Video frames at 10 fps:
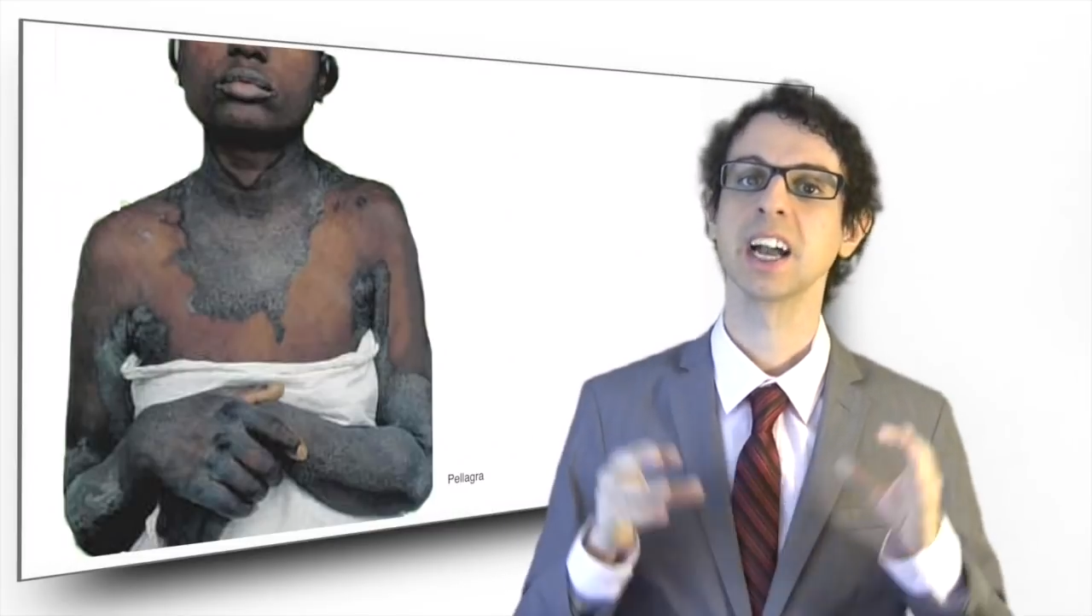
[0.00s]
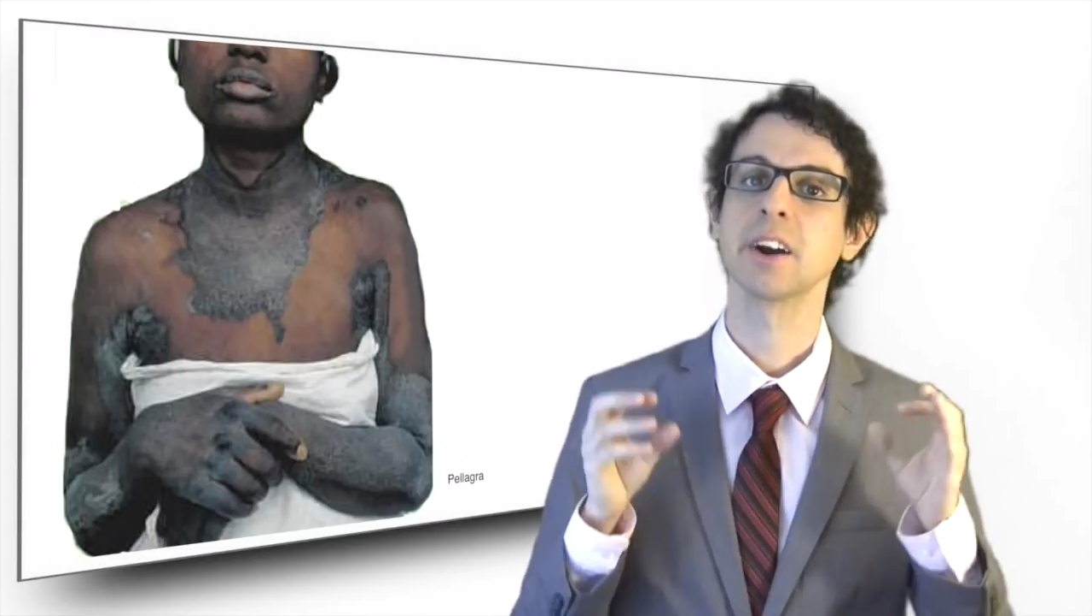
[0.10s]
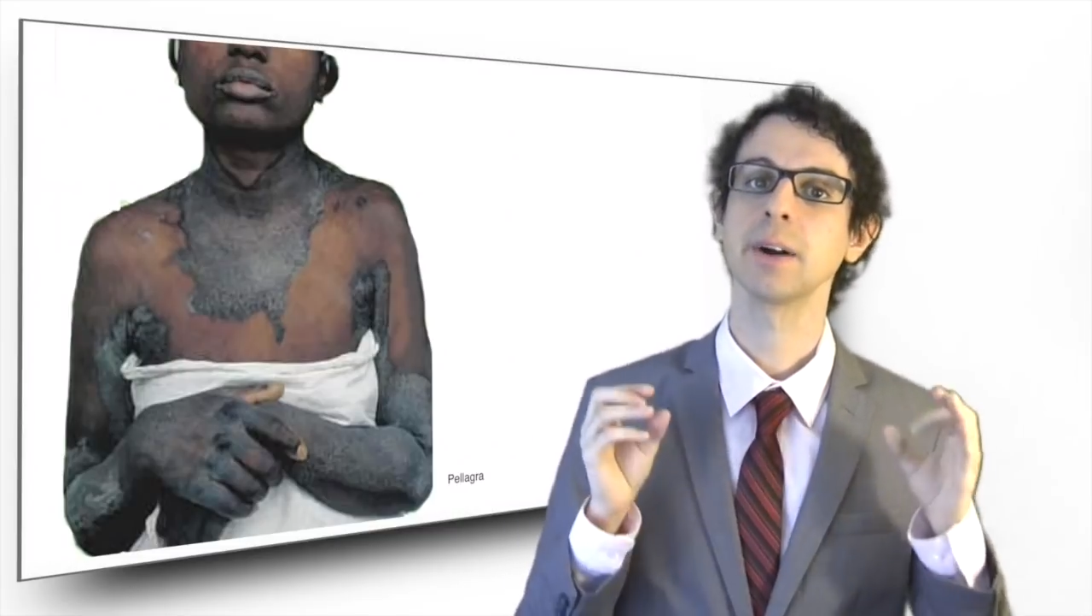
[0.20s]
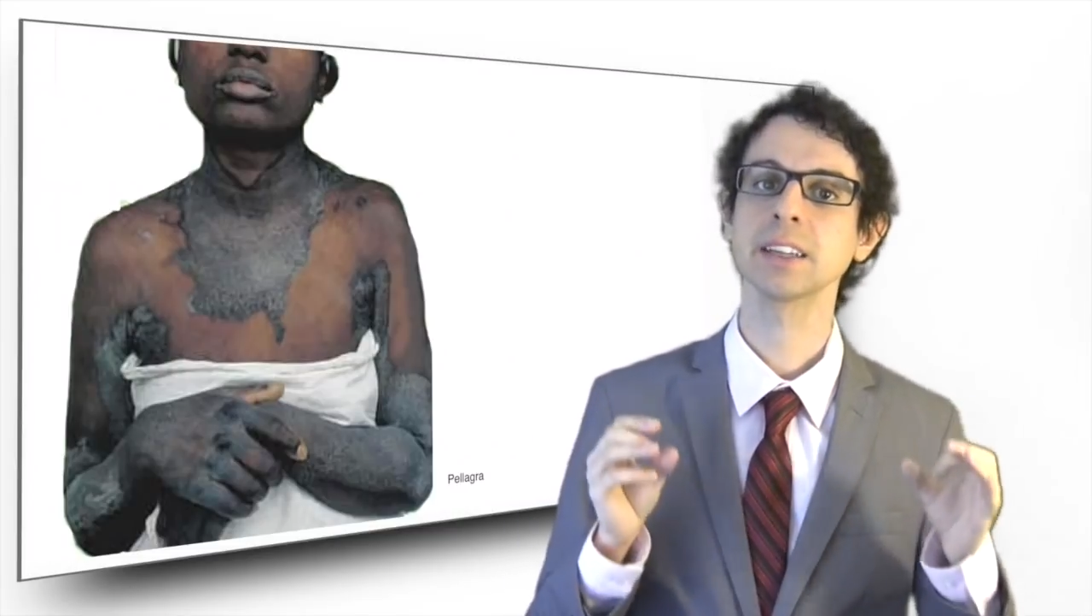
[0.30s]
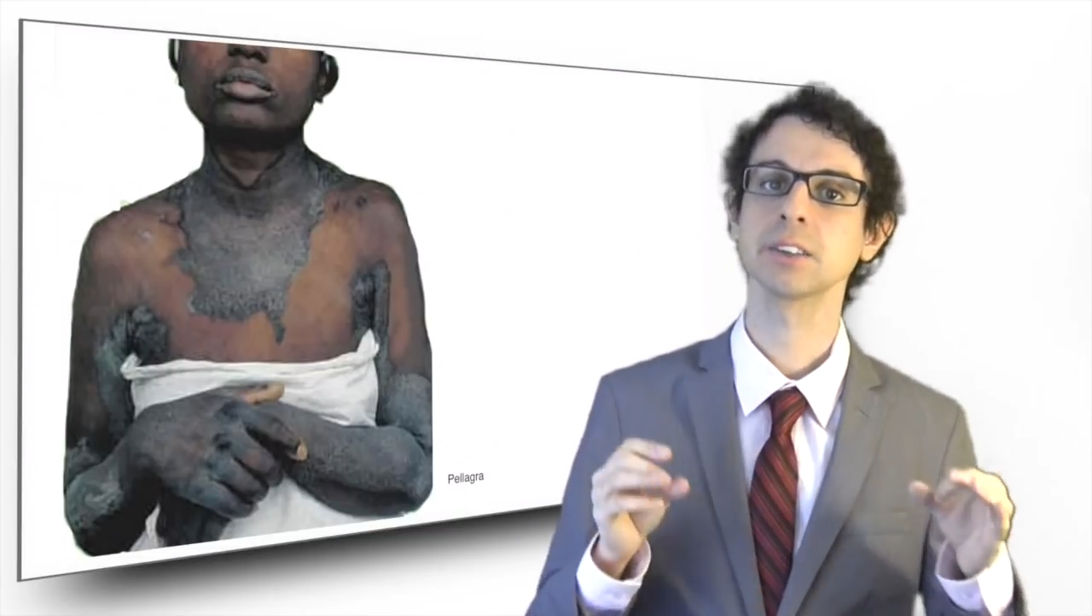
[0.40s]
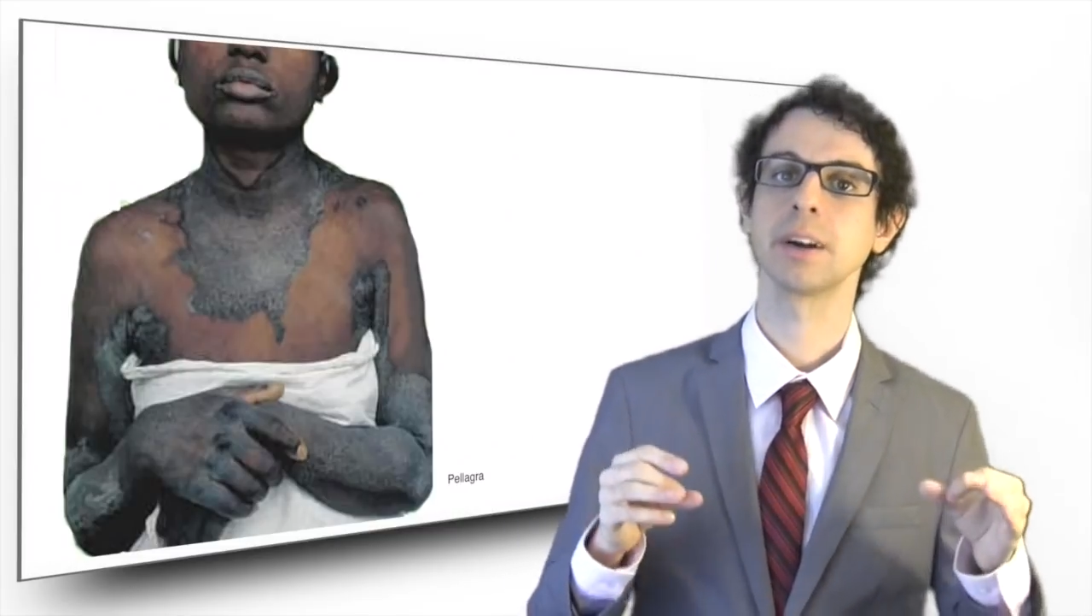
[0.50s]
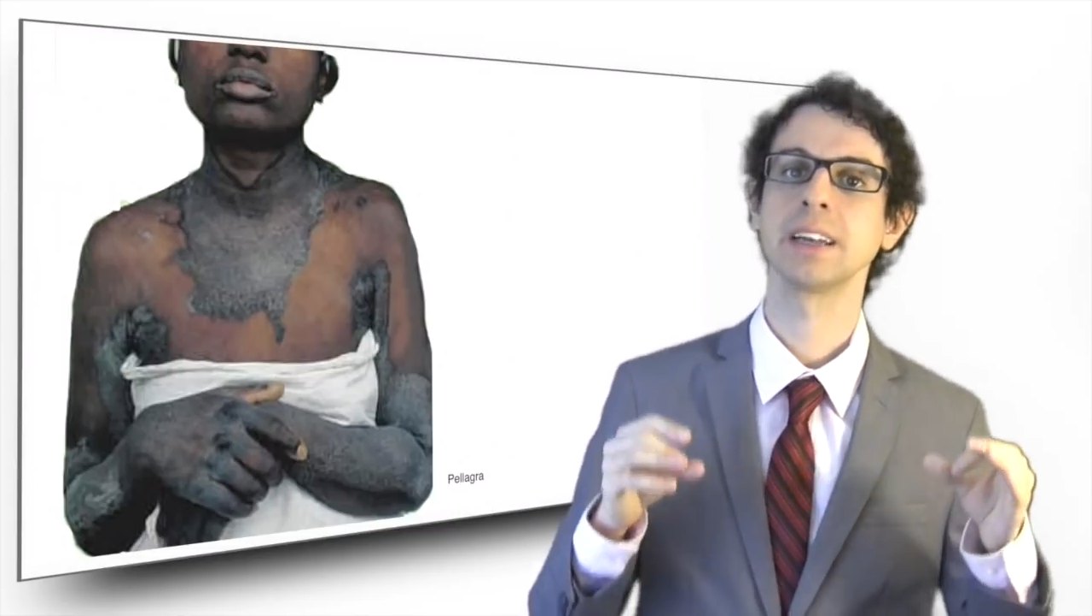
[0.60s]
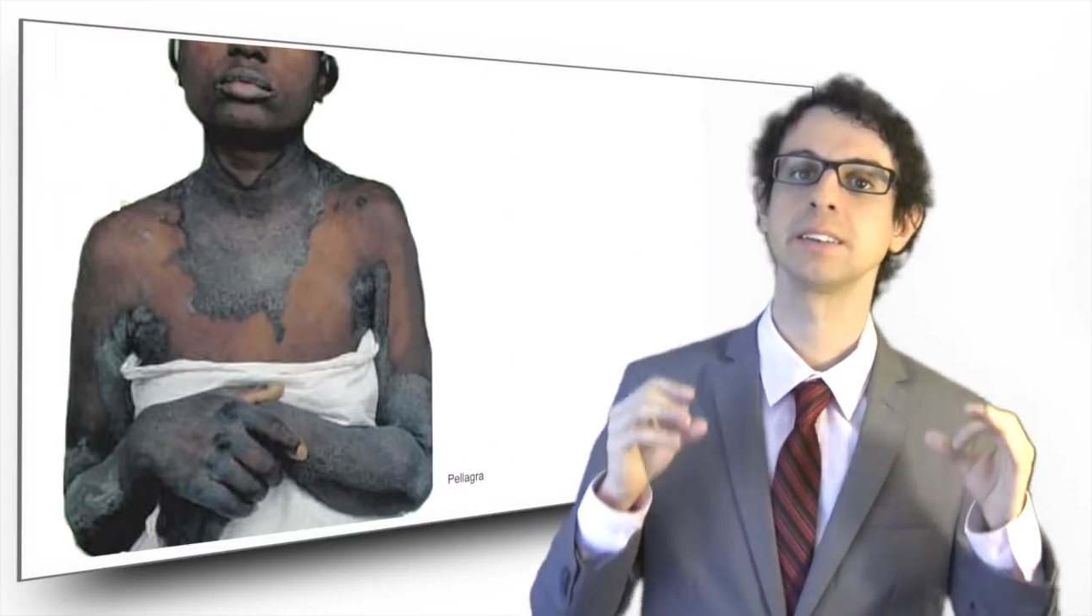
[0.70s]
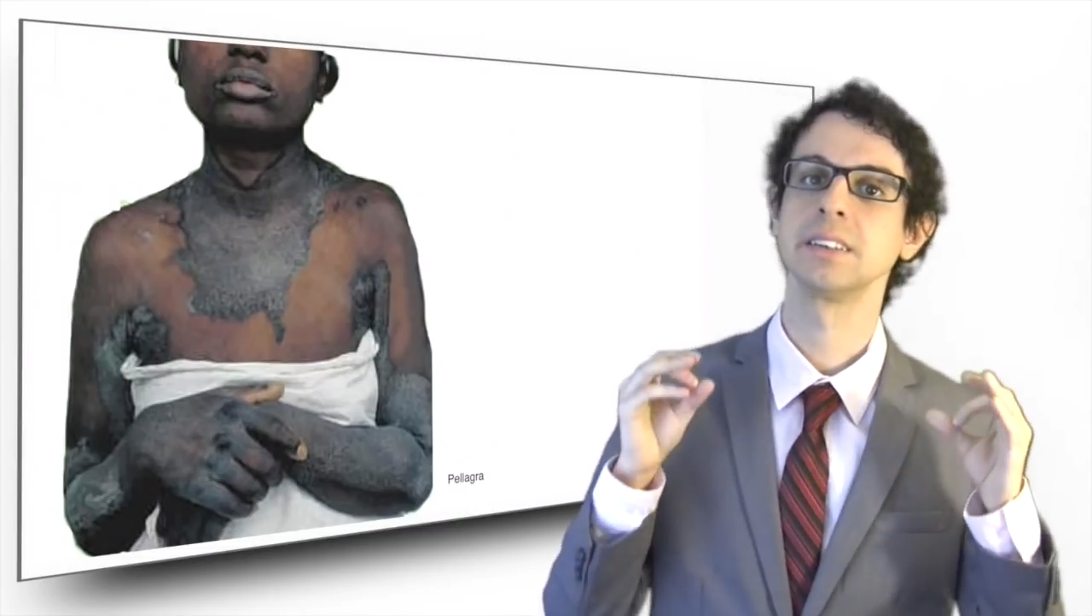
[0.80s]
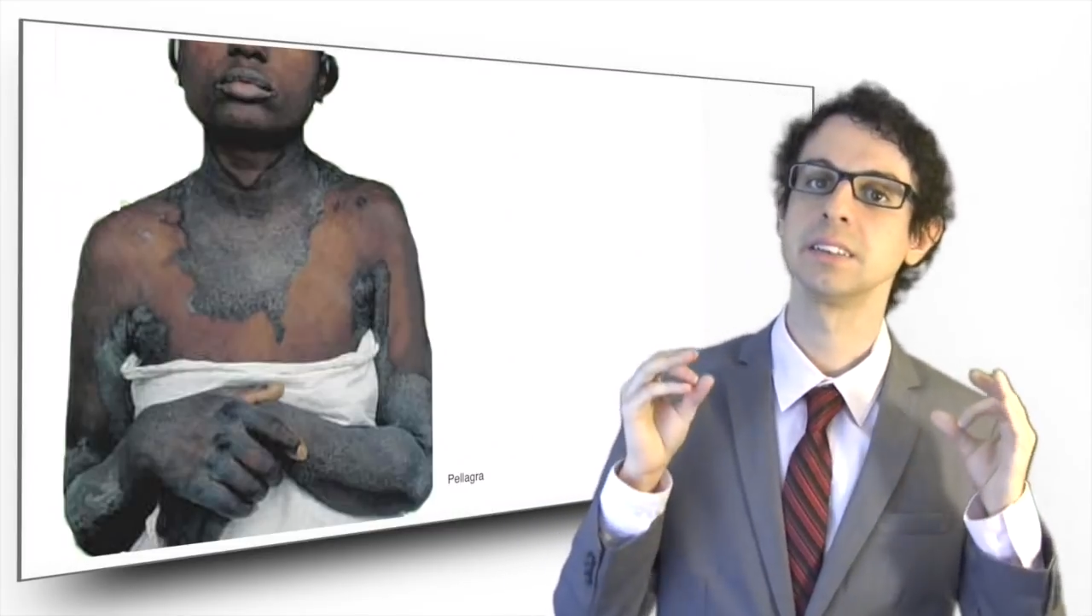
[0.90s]

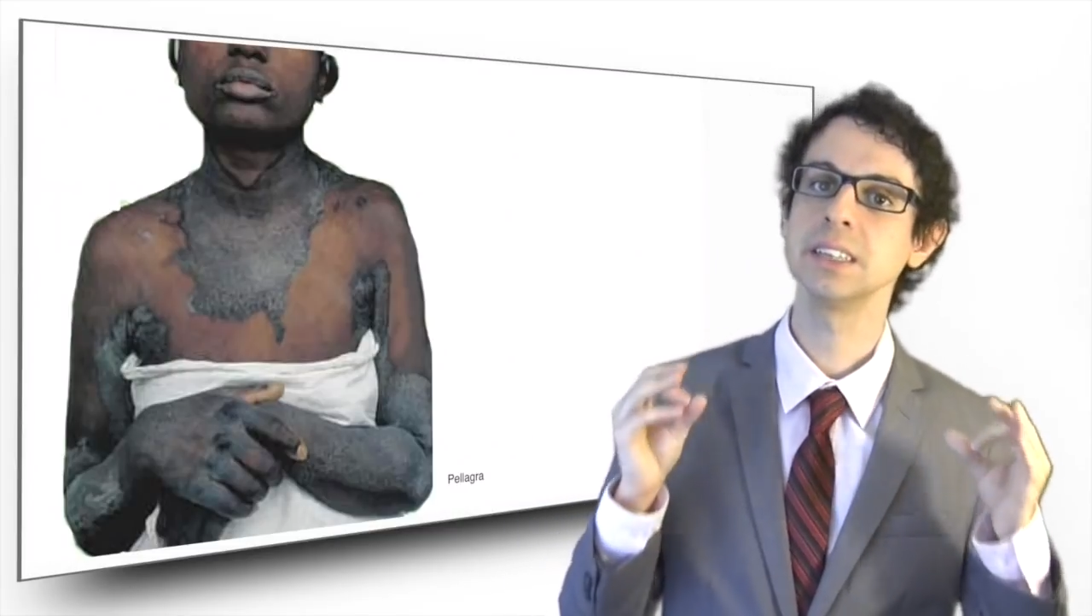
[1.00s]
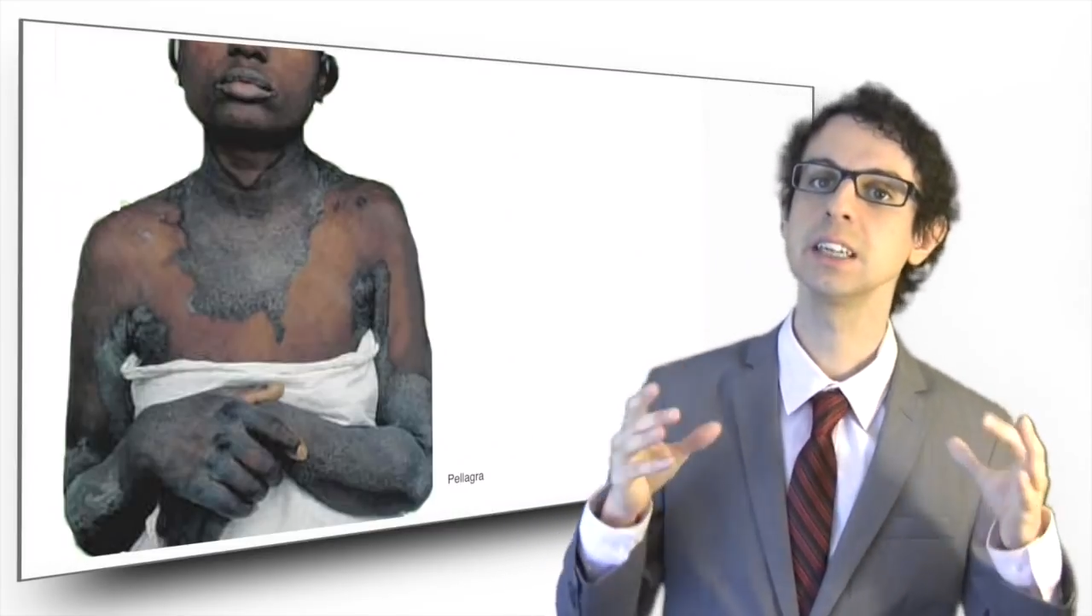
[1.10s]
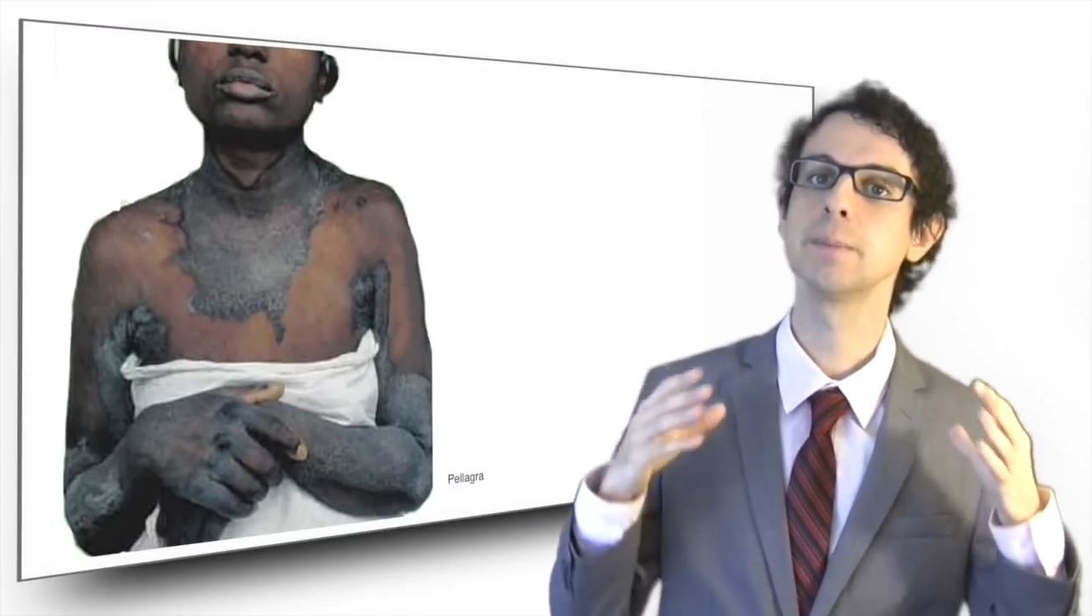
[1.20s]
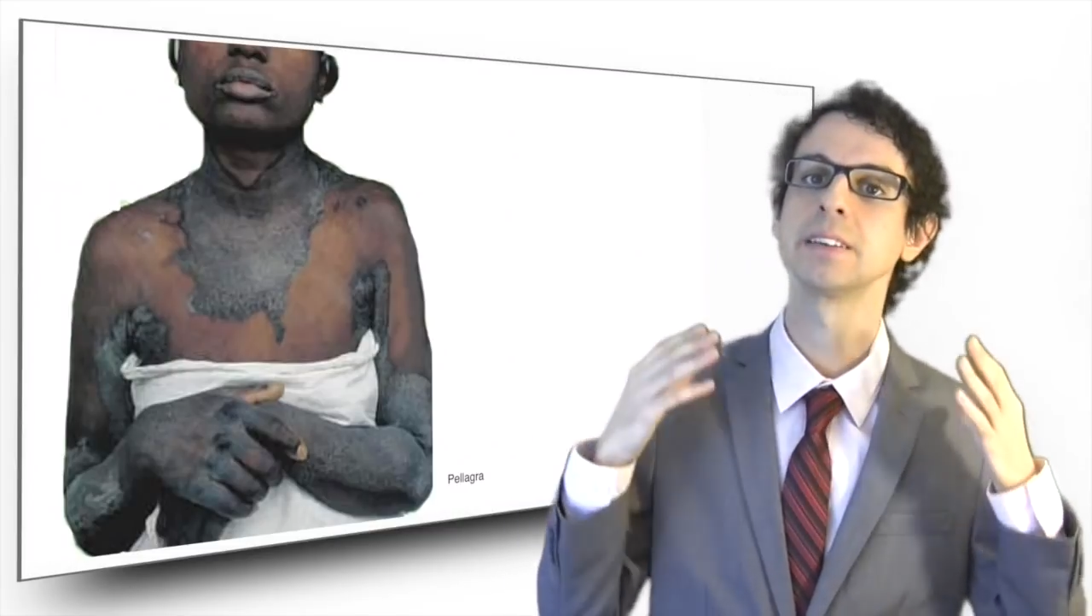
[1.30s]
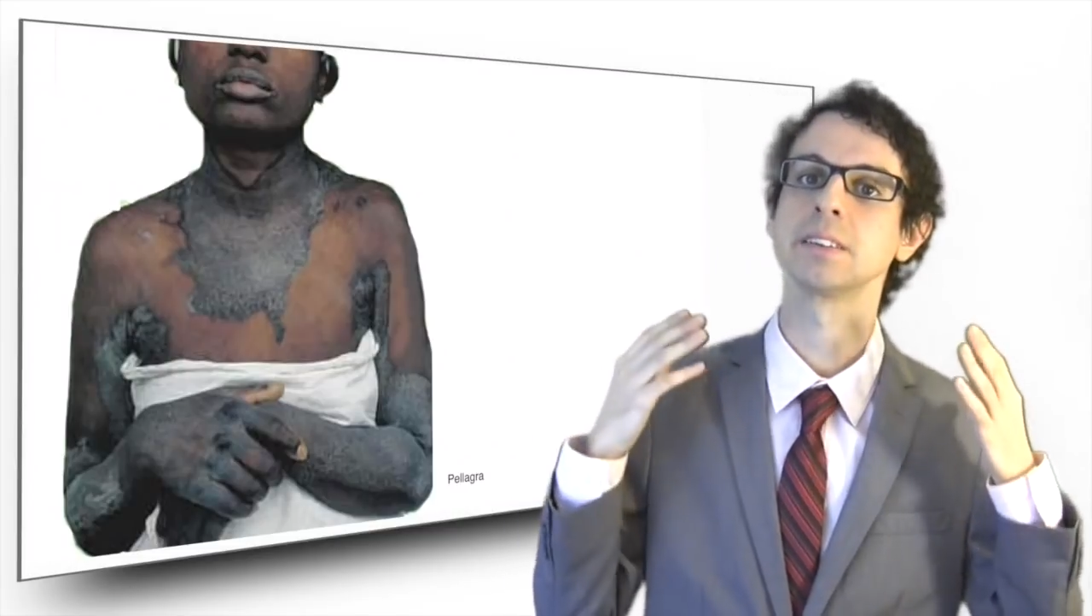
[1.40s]
characterized indeed by